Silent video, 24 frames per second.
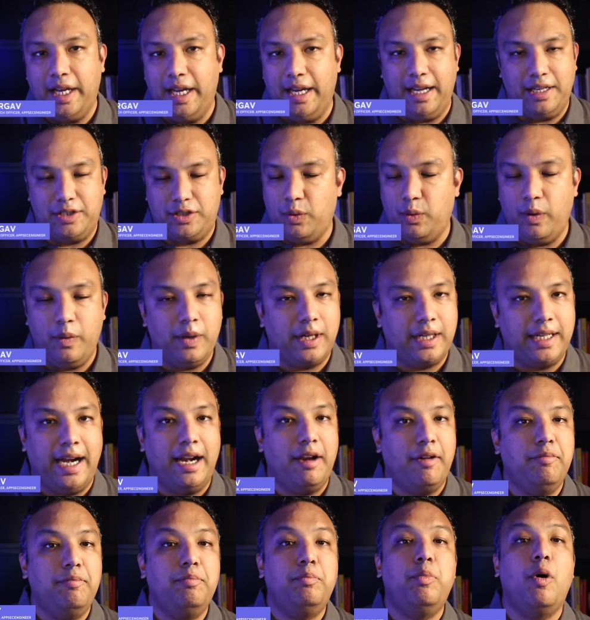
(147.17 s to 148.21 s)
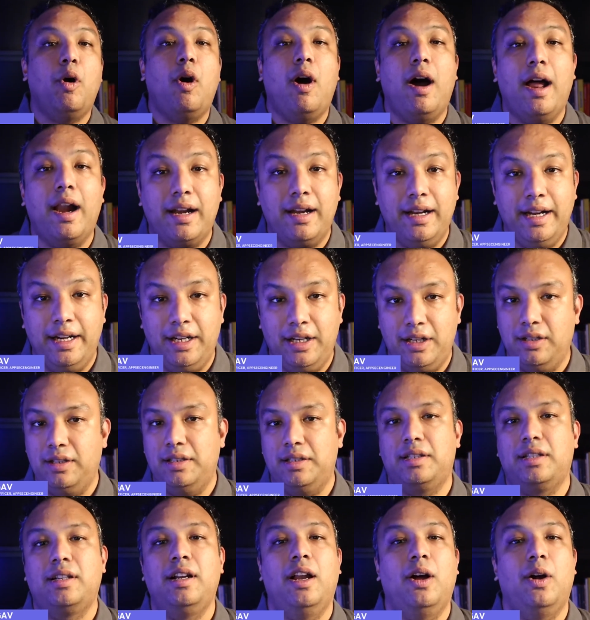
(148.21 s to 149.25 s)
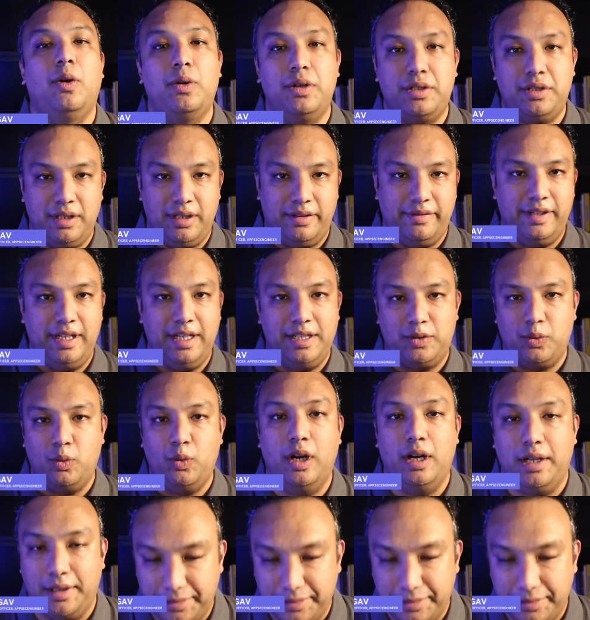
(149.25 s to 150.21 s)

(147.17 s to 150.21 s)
So we were kind of born into this cloud serverless world.